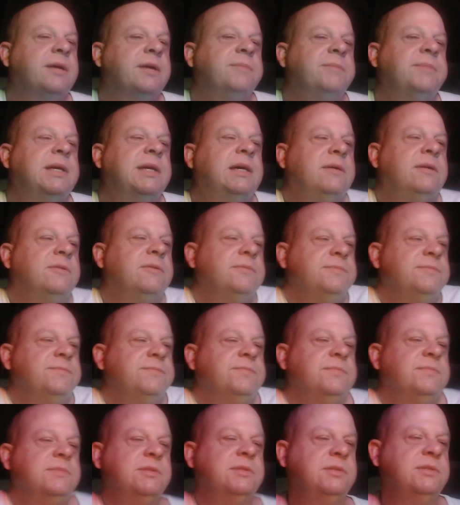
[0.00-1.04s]
up now
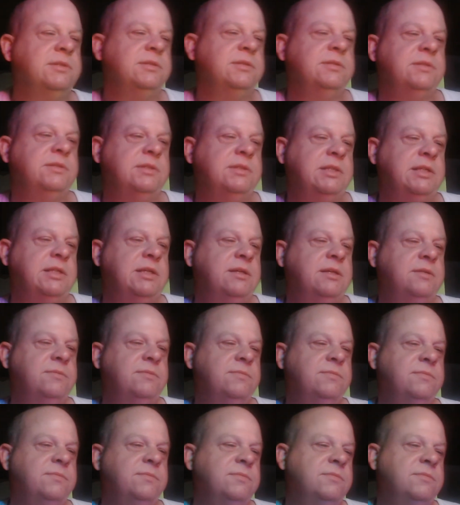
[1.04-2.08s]
at
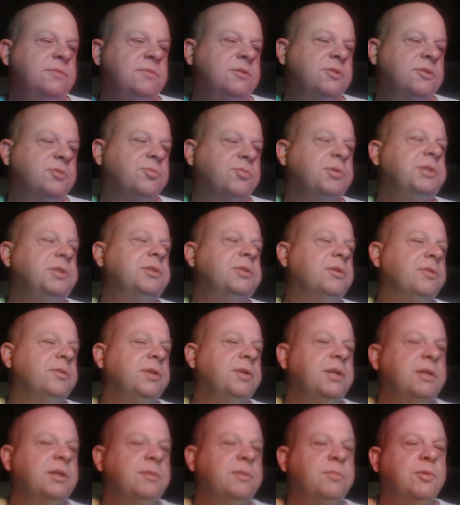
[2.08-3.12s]

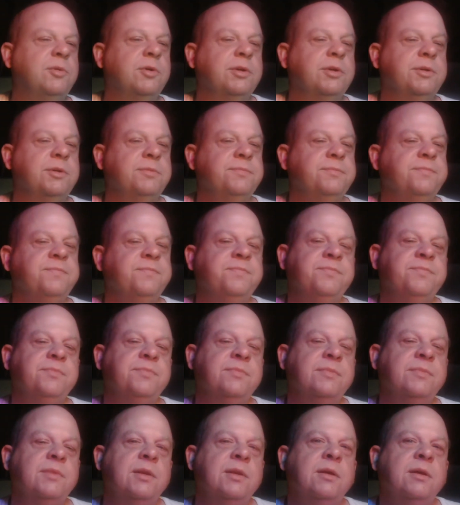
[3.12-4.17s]
3:30 in the morning,
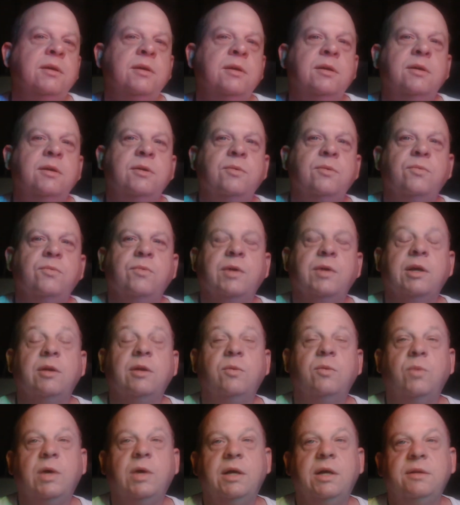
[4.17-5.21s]

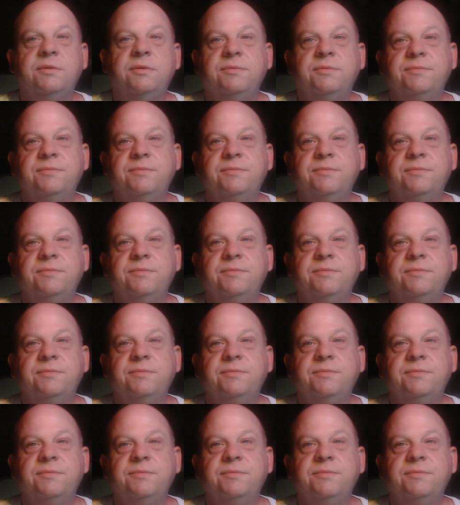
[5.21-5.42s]
wringing wet.